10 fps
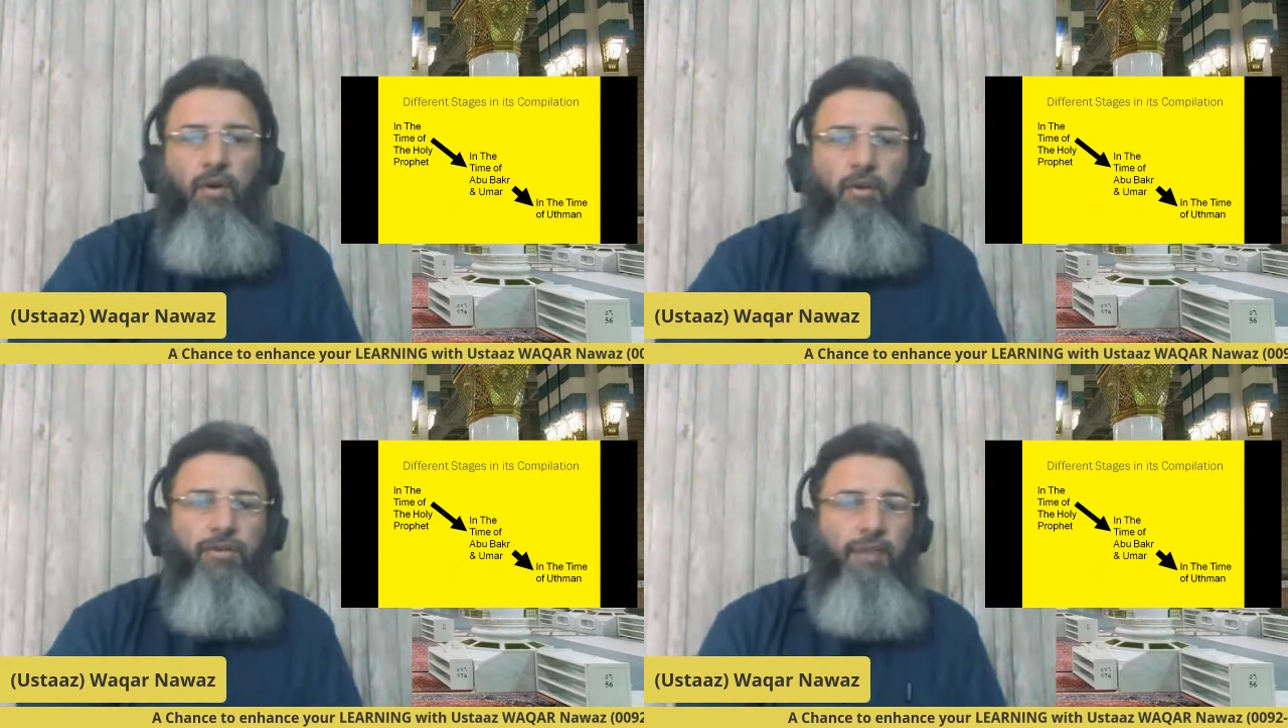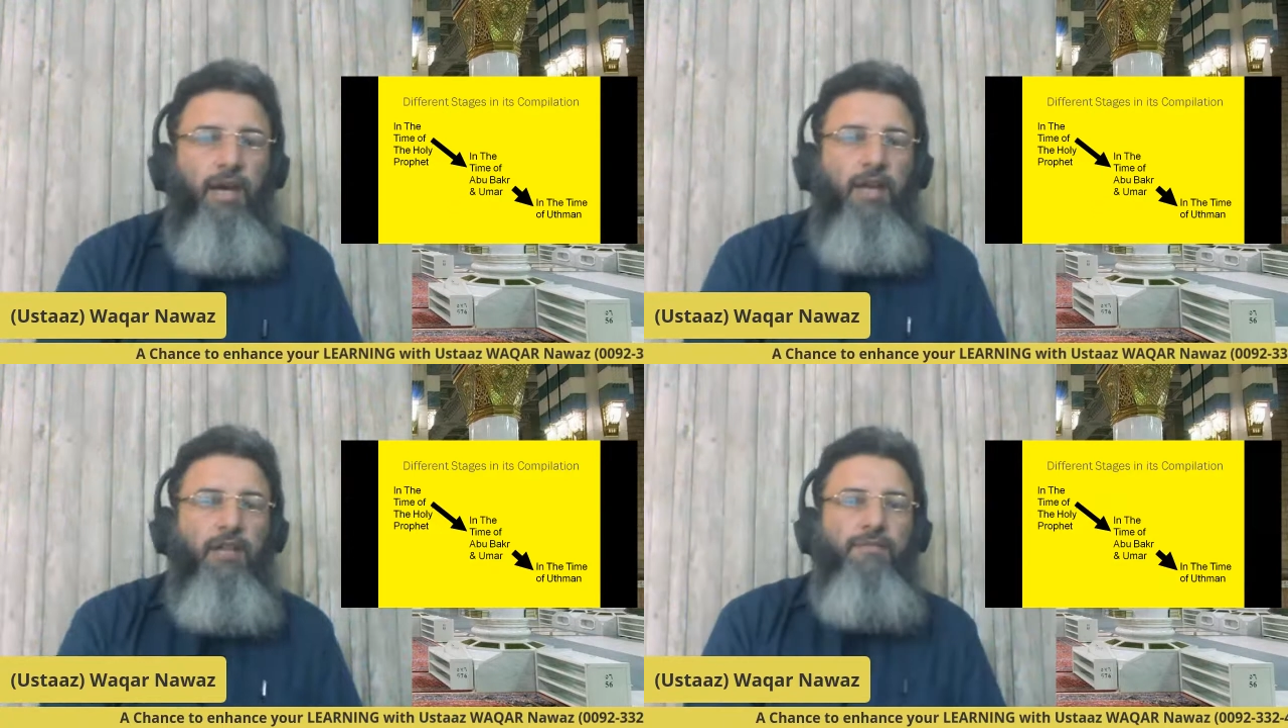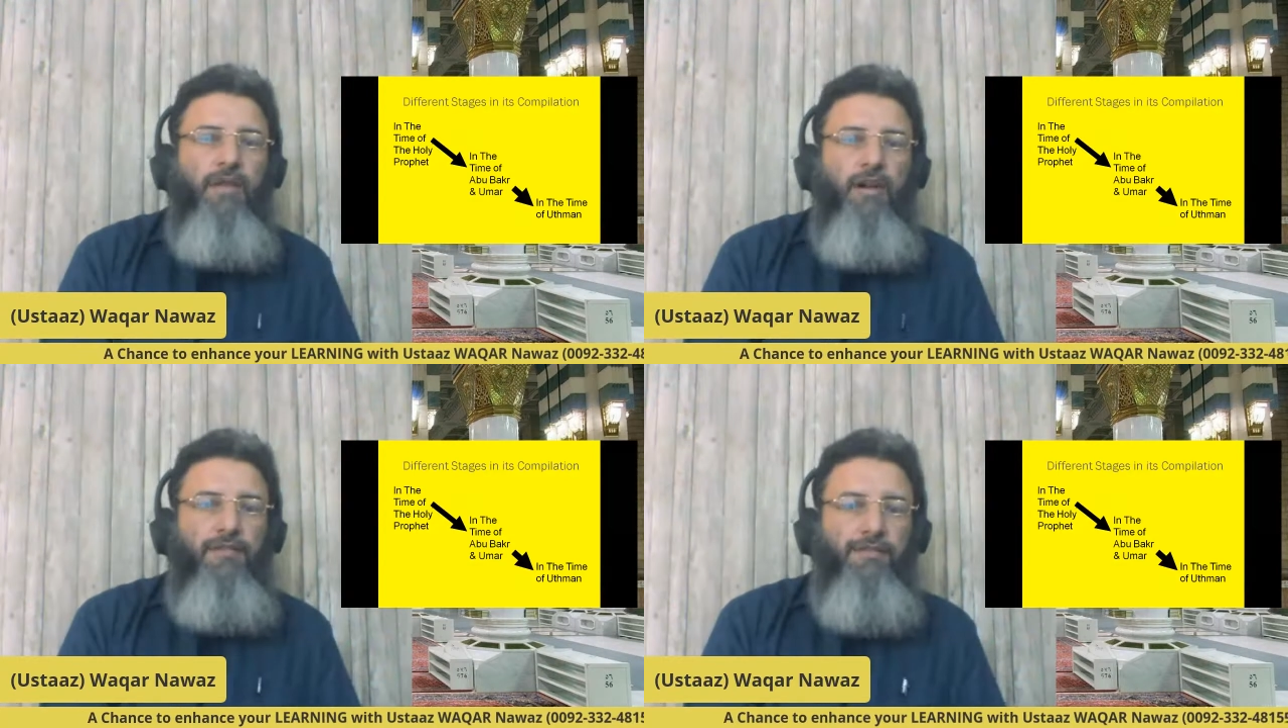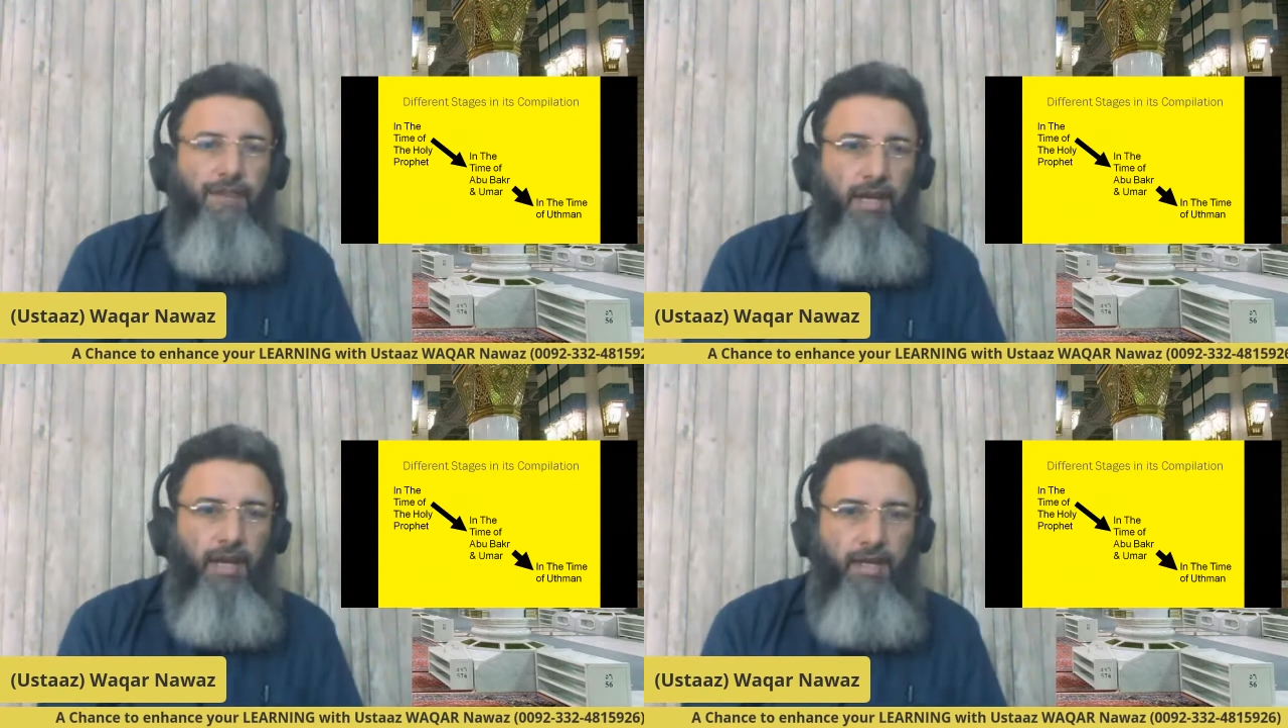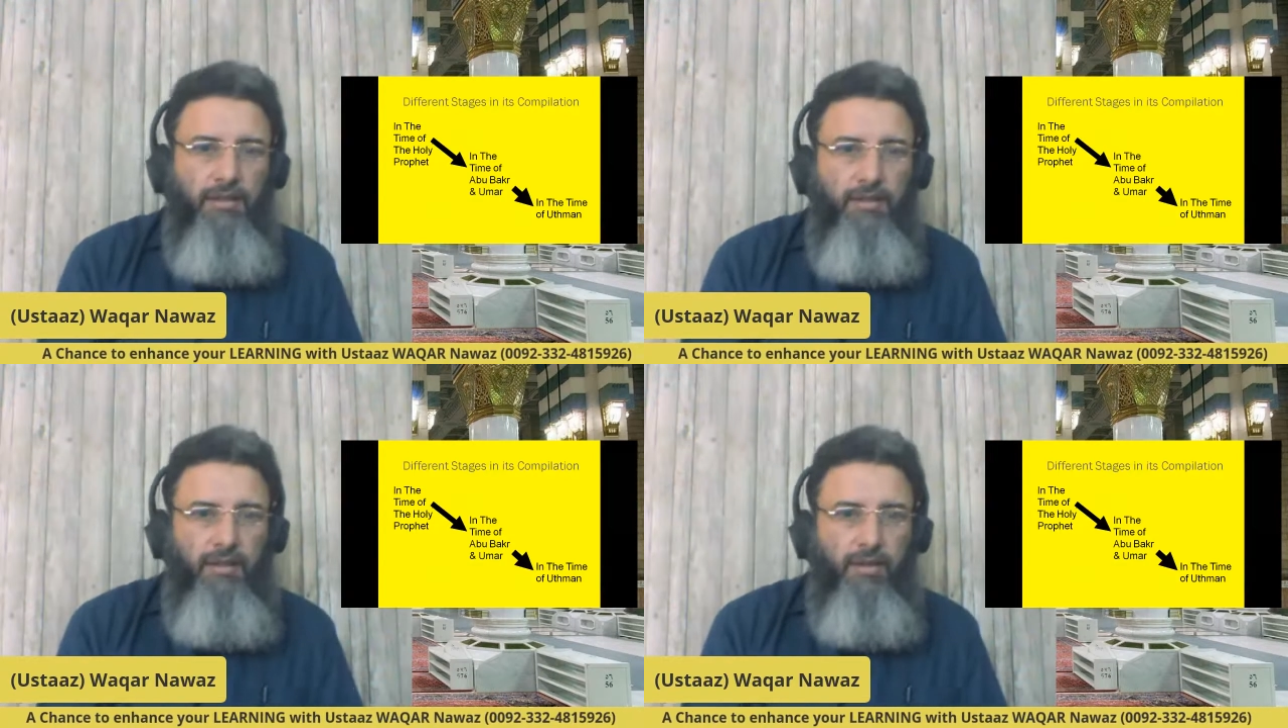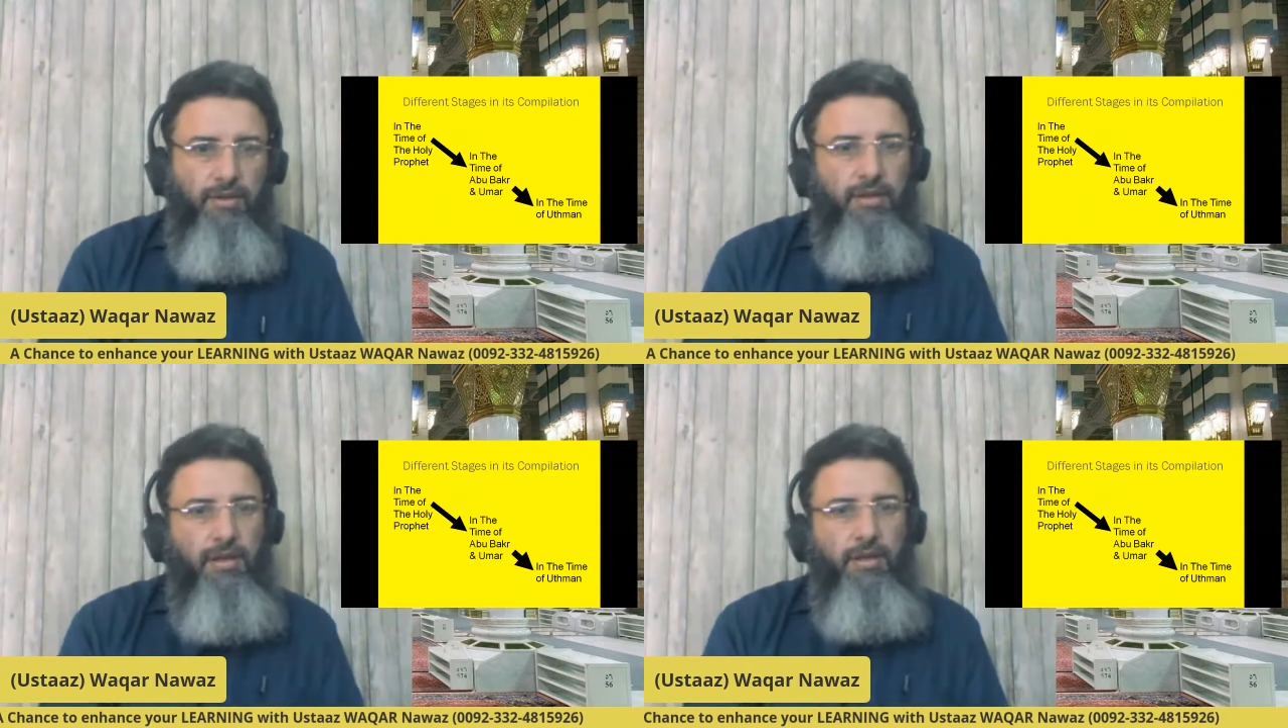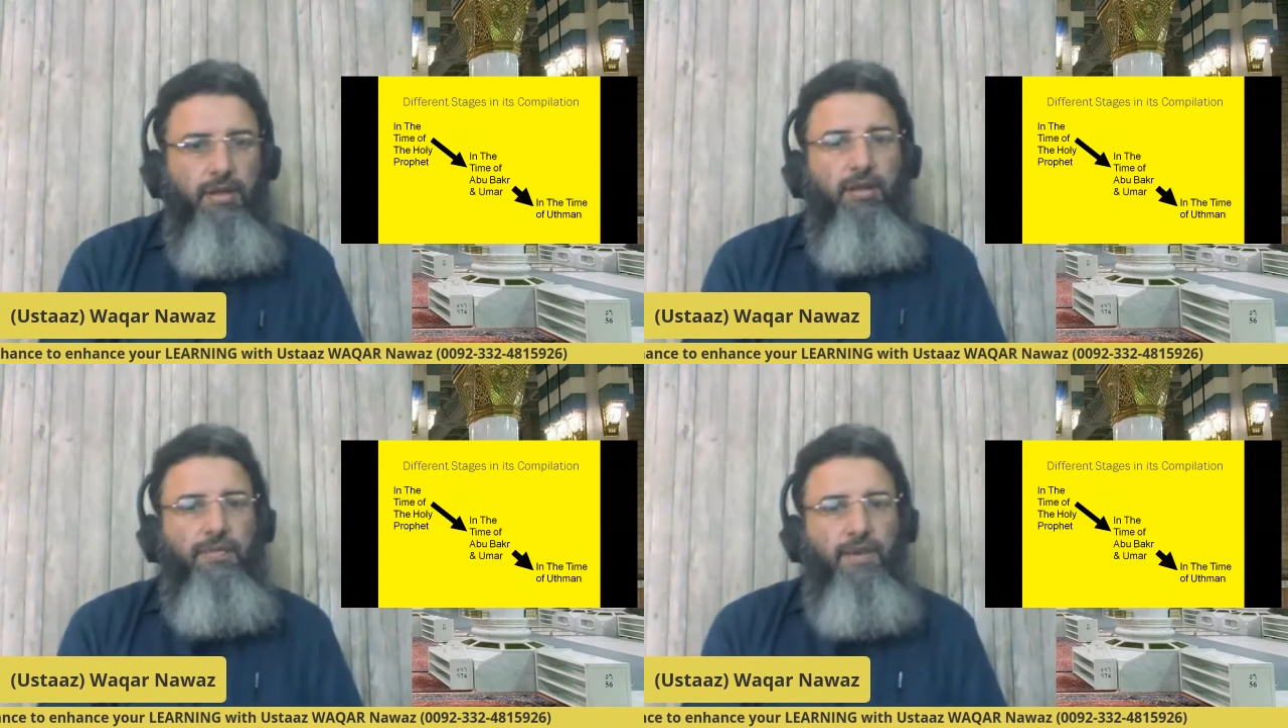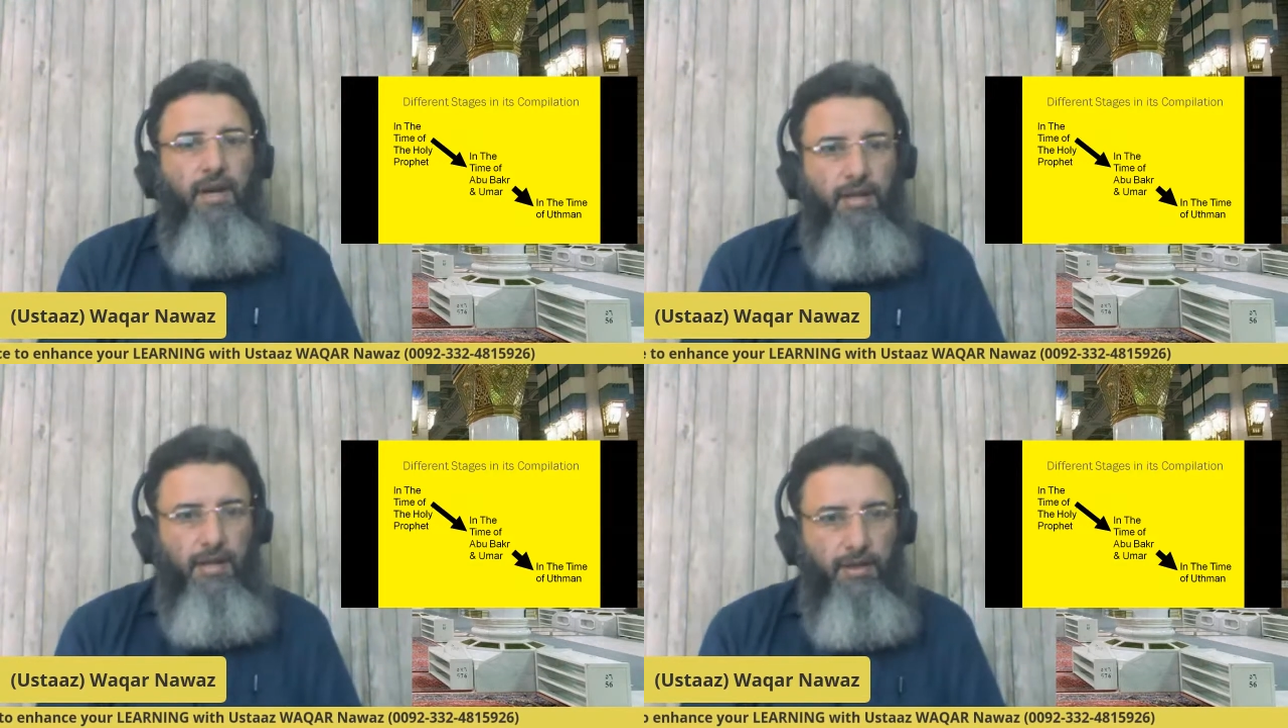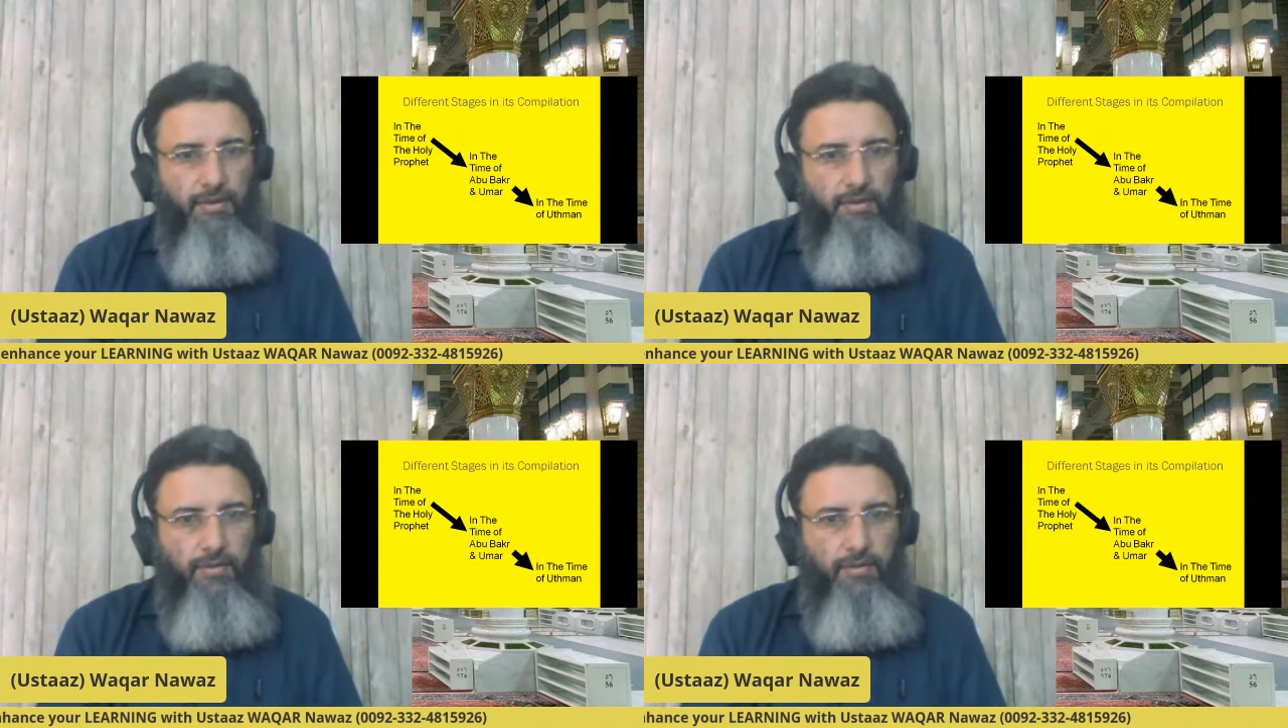Uthman bin Affan radiallahu ta'ala.